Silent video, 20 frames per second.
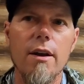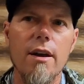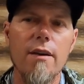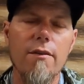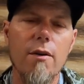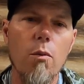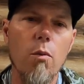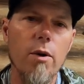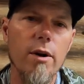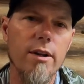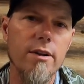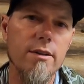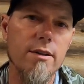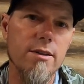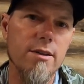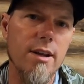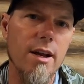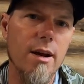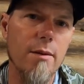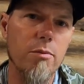If I wanted to
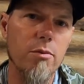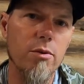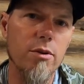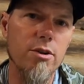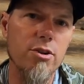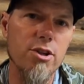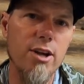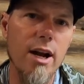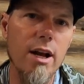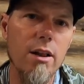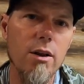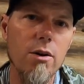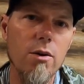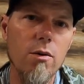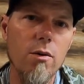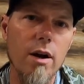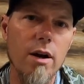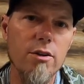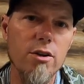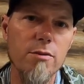stay up really
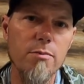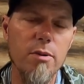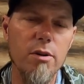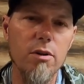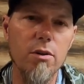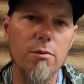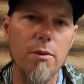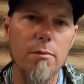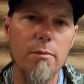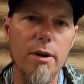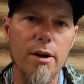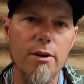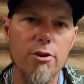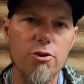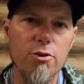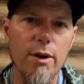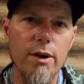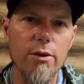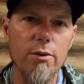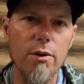shallow, I'll just put a little bit bigger
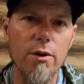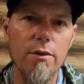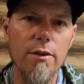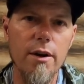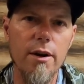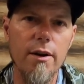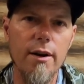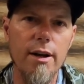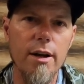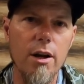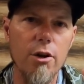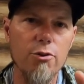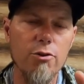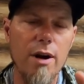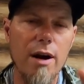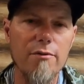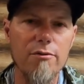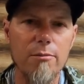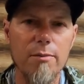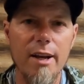trailer on there and I'll
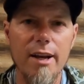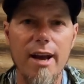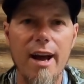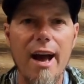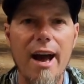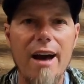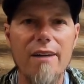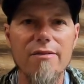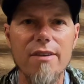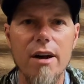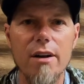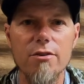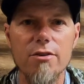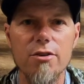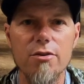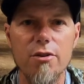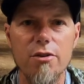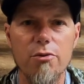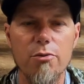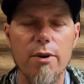drop from like a half
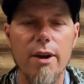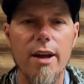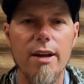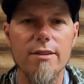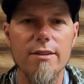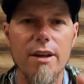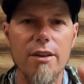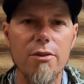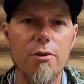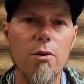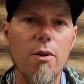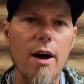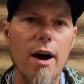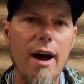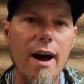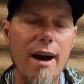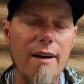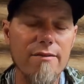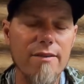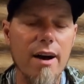ounce to a three ounce. I throw a
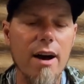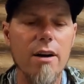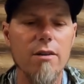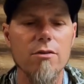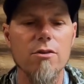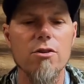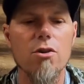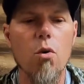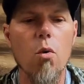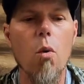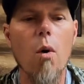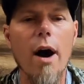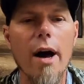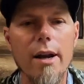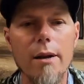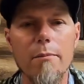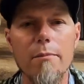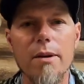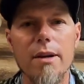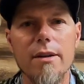half ounce
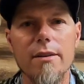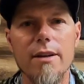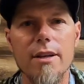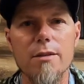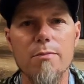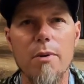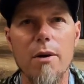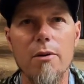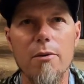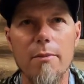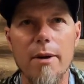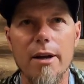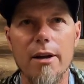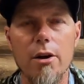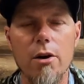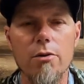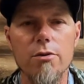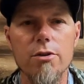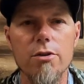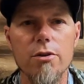quite a bit. That's probably my
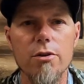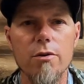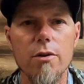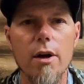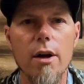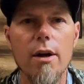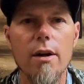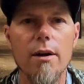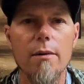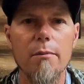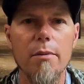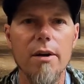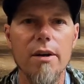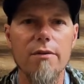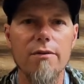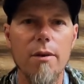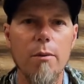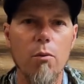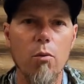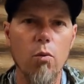go-to. But
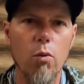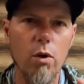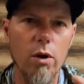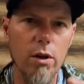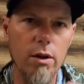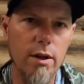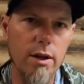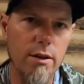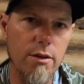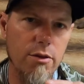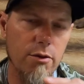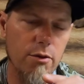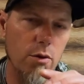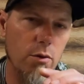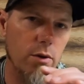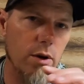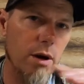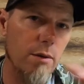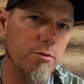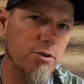if I'm really
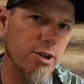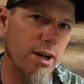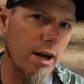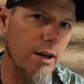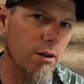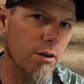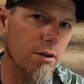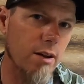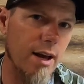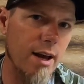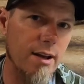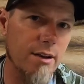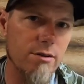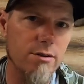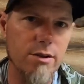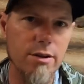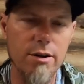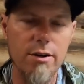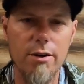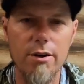throwing up shallow, like
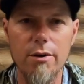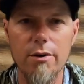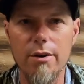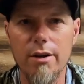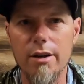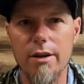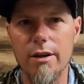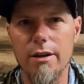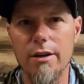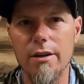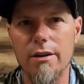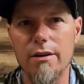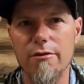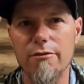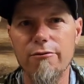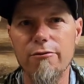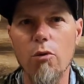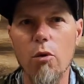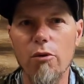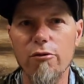zero to
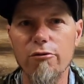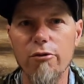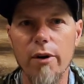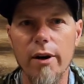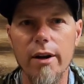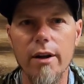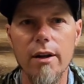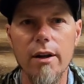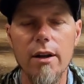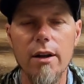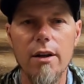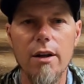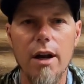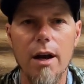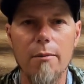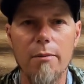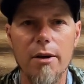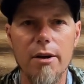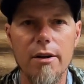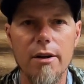four foot,
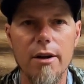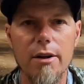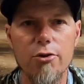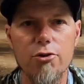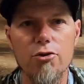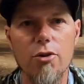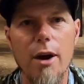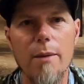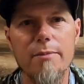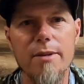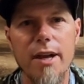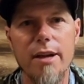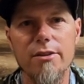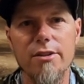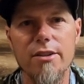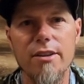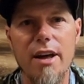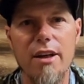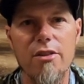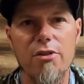I'm gonna drop down
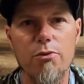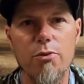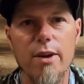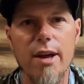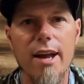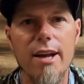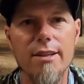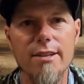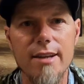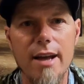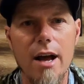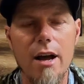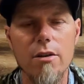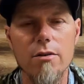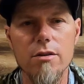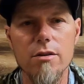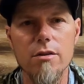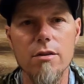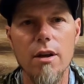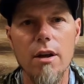to that three eighths
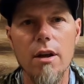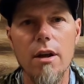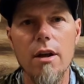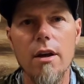ounce